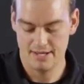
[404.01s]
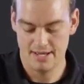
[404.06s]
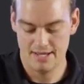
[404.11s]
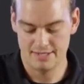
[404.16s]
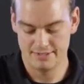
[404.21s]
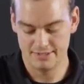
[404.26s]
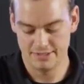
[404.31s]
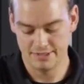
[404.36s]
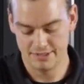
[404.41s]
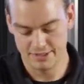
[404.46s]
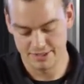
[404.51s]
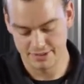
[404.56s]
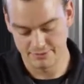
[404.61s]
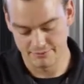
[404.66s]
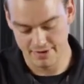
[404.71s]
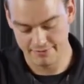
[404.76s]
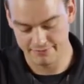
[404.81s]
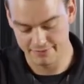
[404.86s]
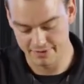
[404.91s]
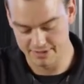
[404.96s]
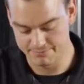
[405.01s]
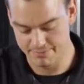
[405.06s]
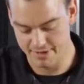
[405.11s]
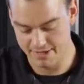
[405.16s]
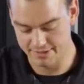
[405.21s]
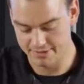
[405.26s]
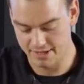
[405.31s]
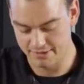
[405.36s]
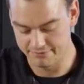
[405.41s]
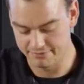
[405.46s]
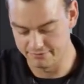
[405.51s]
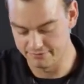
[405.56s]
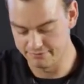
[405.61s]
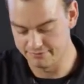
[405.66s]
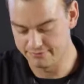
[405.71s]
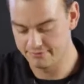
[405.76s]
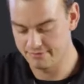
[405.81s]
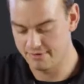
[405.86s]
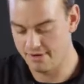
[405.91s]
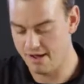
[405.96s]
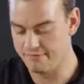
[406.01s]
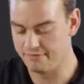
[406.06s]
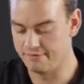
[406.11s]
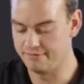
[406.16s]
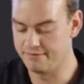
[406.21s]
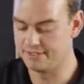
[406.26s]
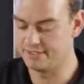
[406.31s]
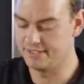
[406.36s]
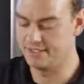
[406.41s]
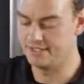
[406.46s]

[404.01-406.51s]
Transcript: as this is just a reference based off of this